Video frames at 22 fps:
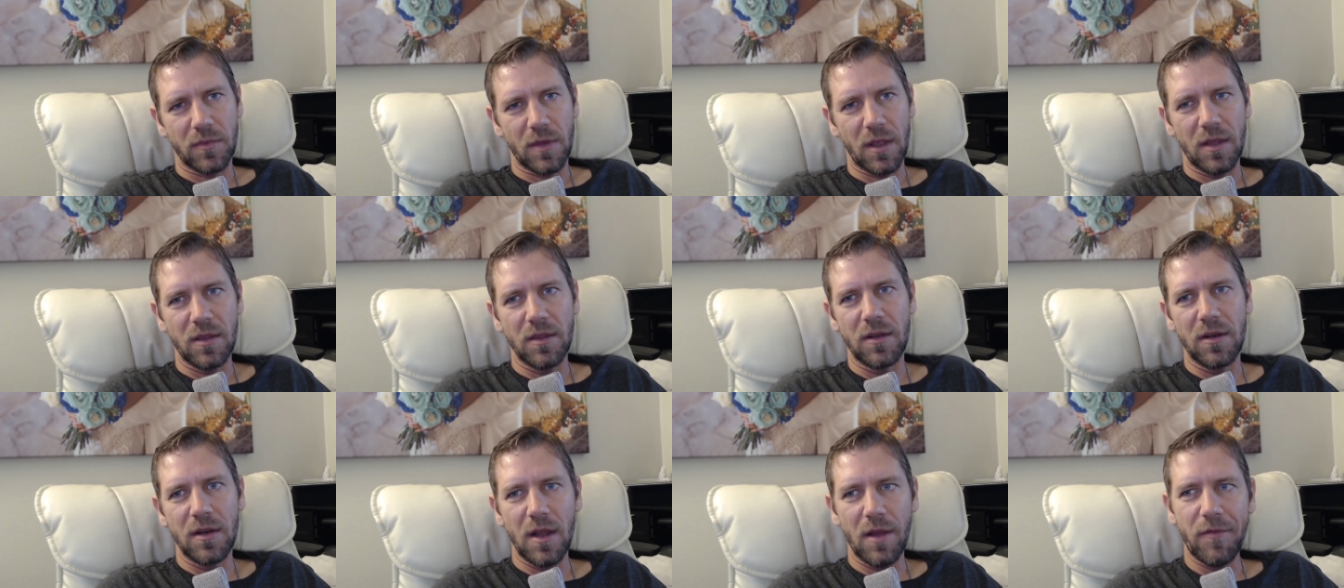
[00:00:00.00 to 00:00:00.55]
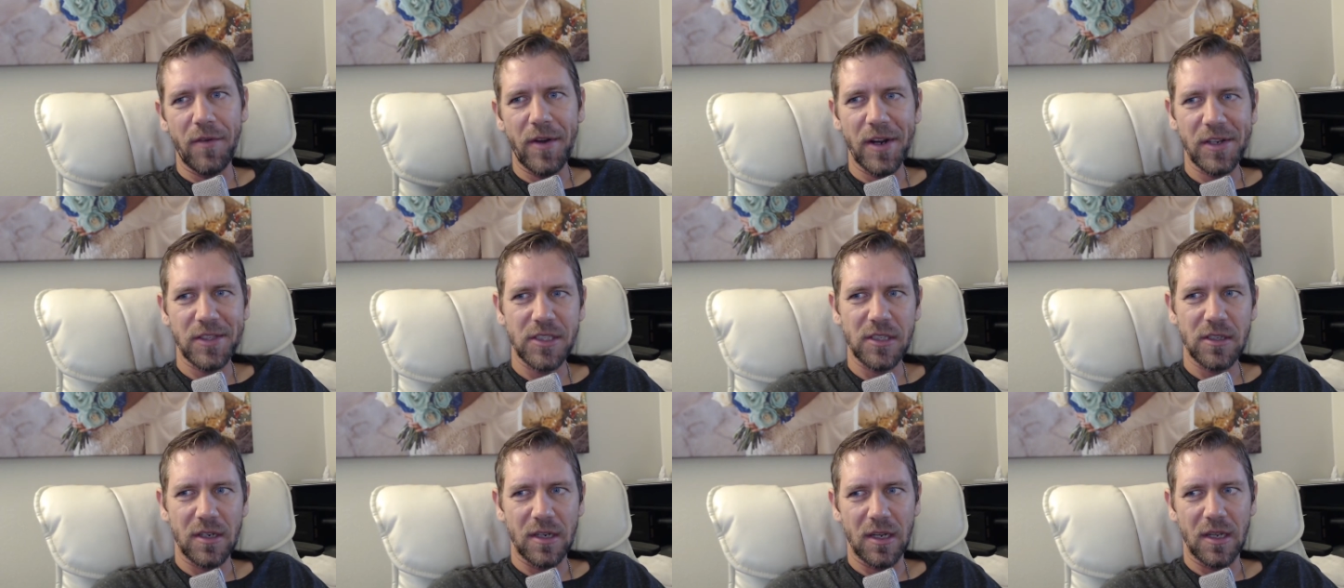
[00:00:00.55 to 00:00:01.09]
And they're never
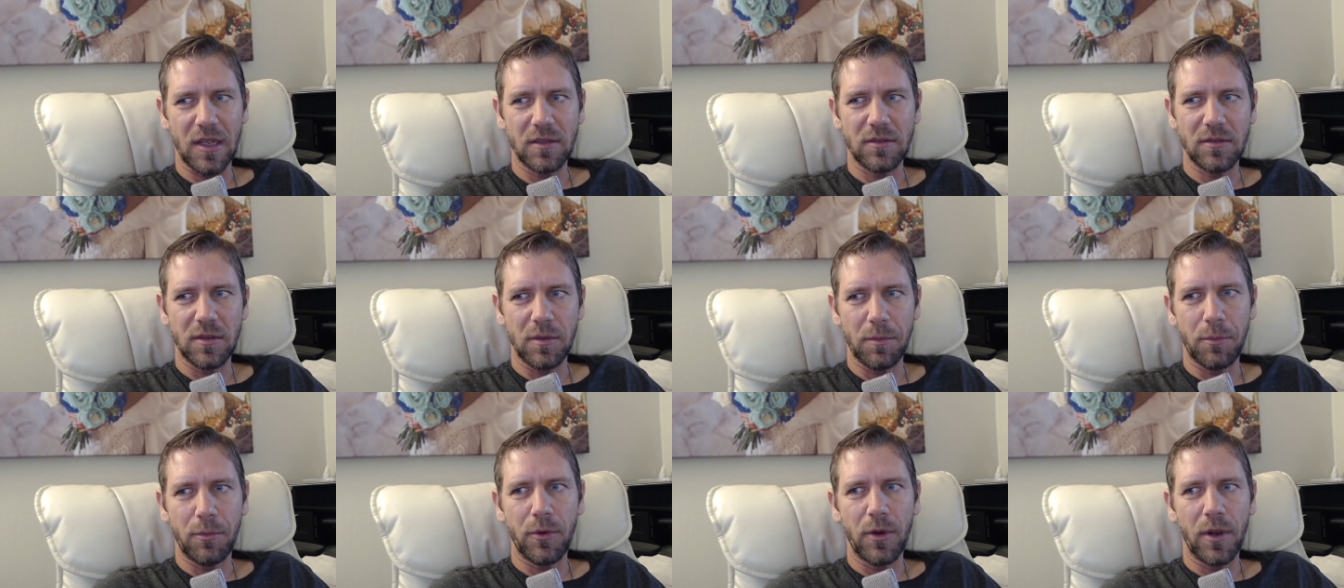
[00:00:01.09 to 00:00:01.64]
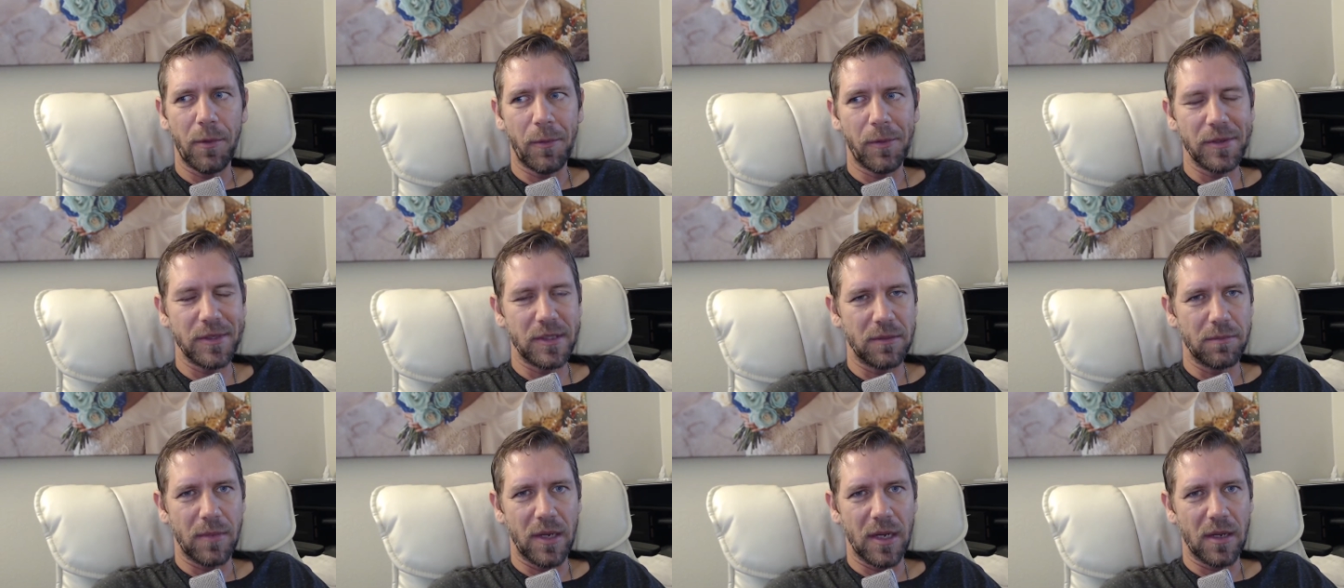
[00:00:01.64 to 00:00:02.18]
actually going to get to the point where
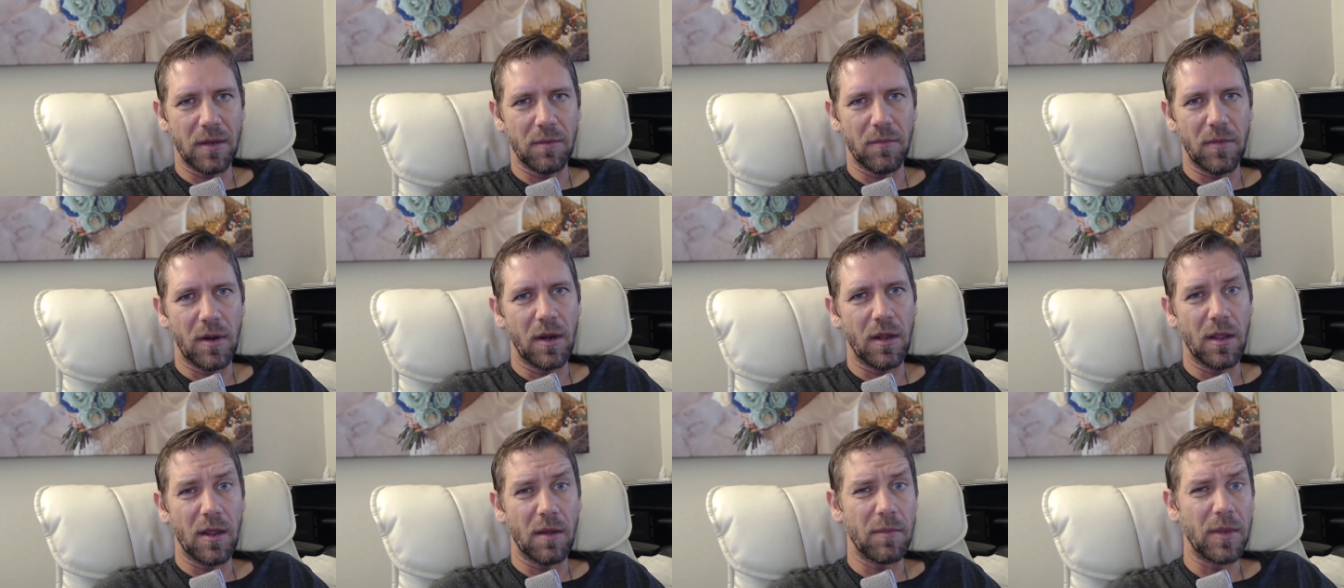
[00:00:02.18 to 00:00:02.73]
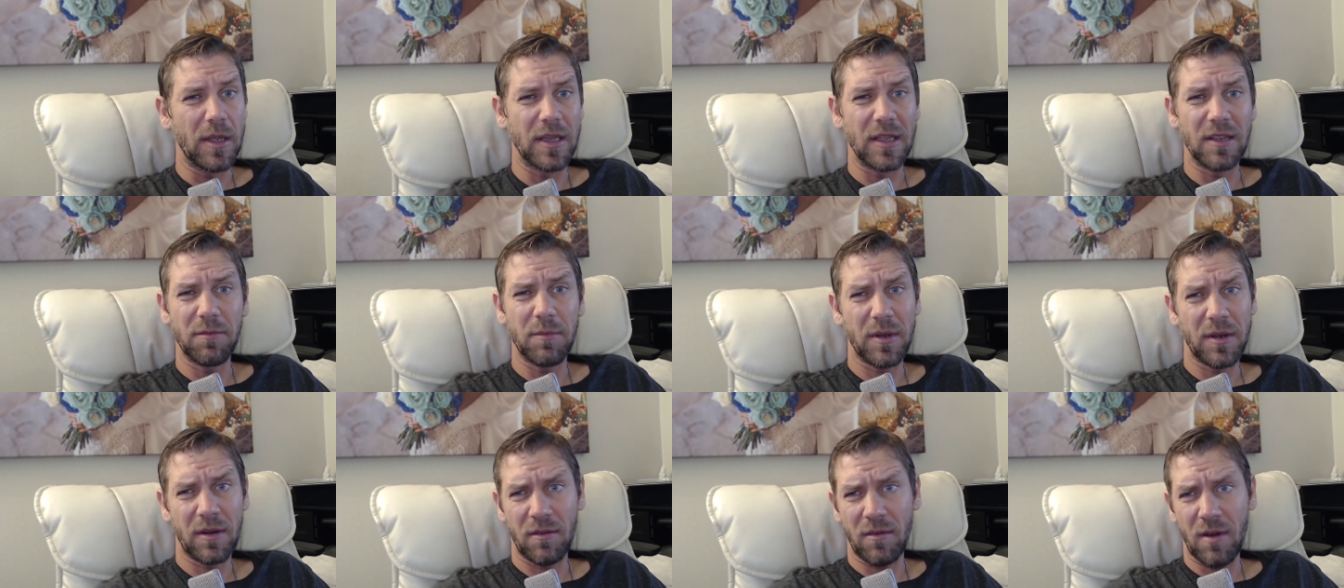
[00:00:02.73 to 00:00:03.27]
they're making money. I mean, they've
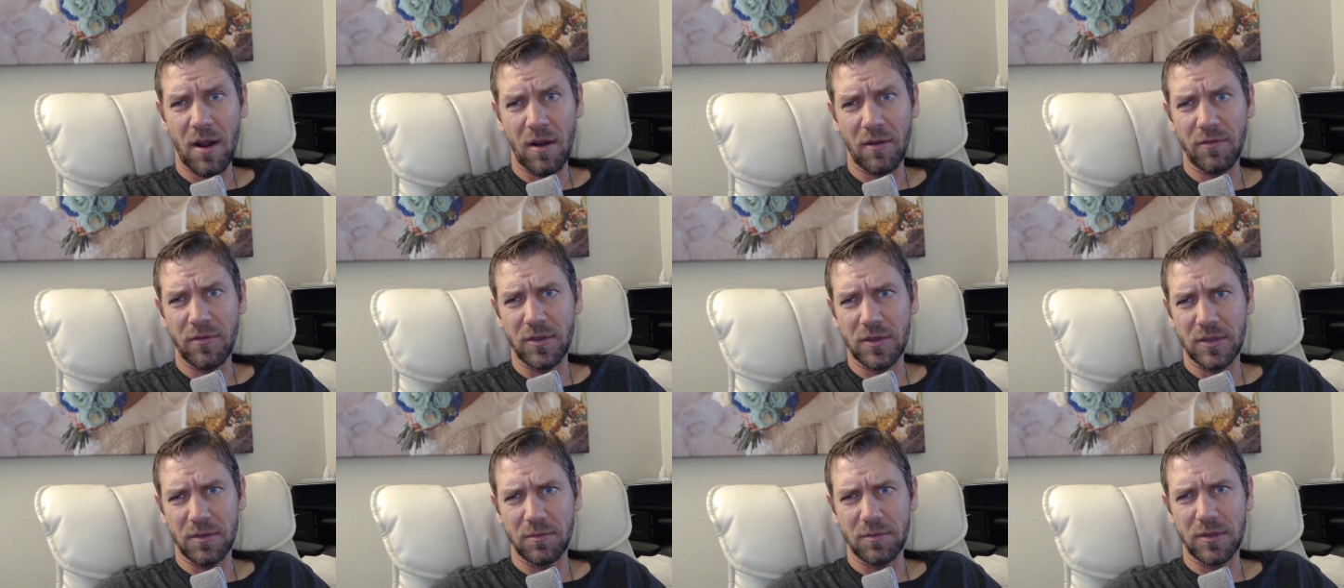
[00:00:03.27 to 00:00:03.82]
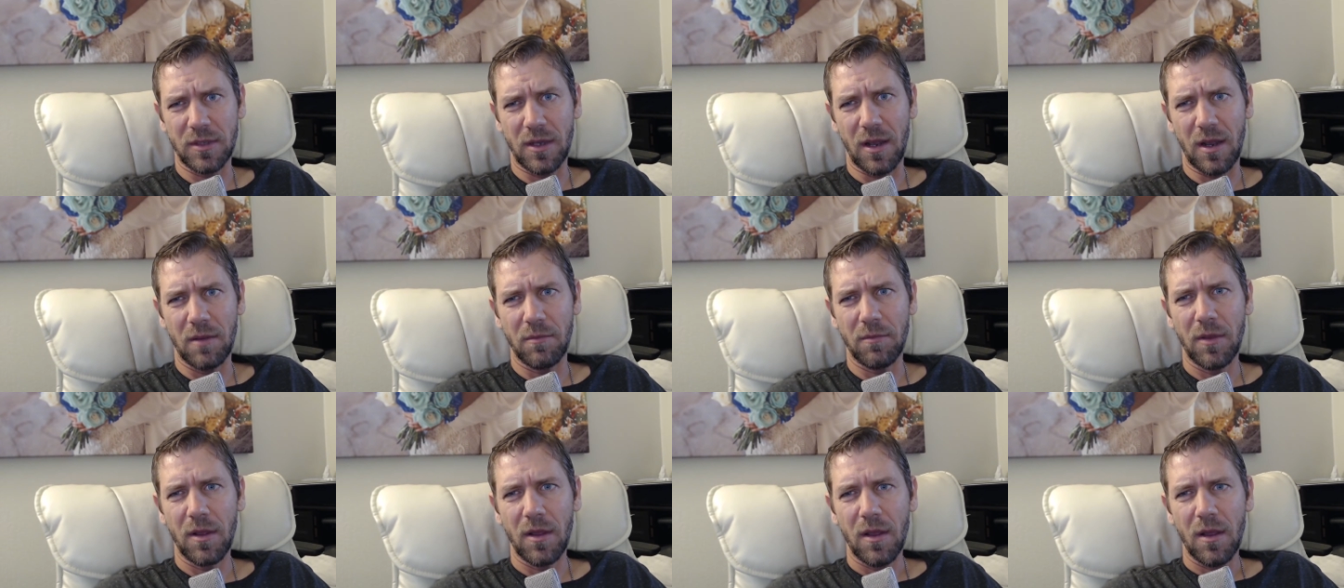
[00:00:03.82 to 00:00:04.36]
been around for some
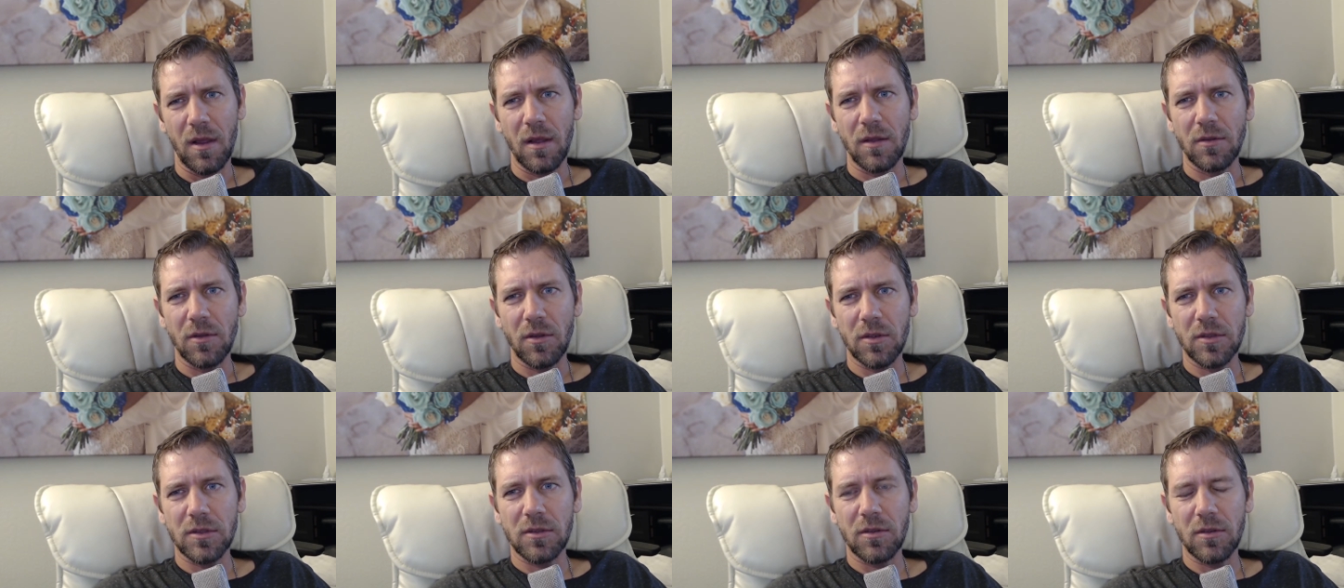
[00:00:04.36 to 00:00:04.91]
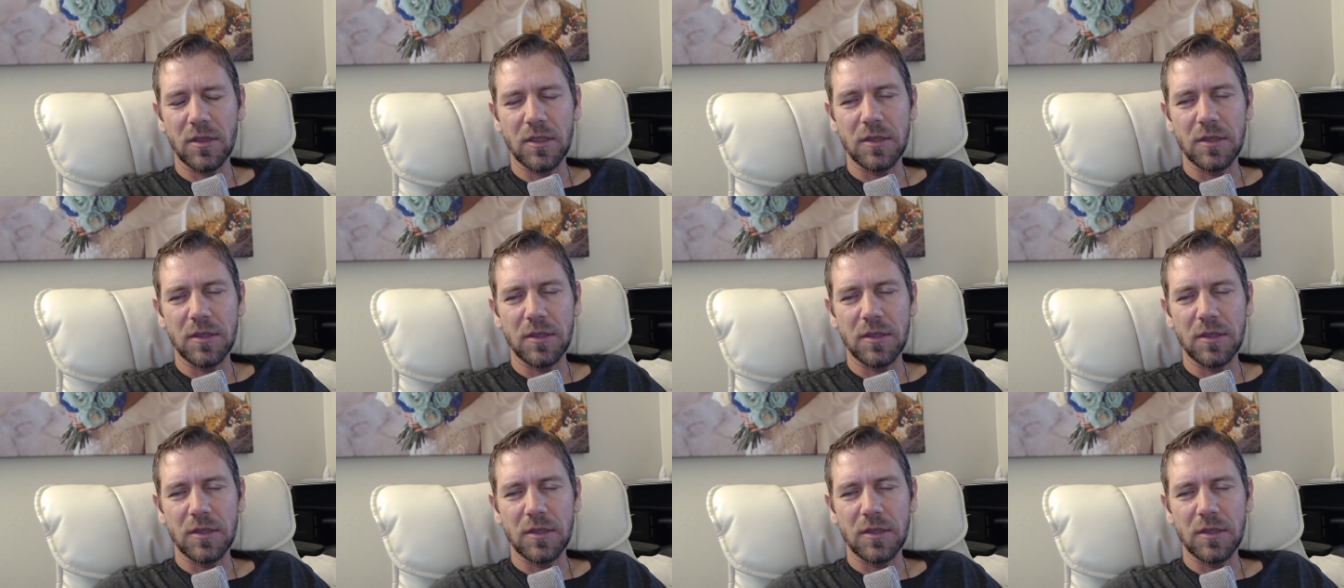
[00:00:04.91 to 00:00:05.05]
time, not as long as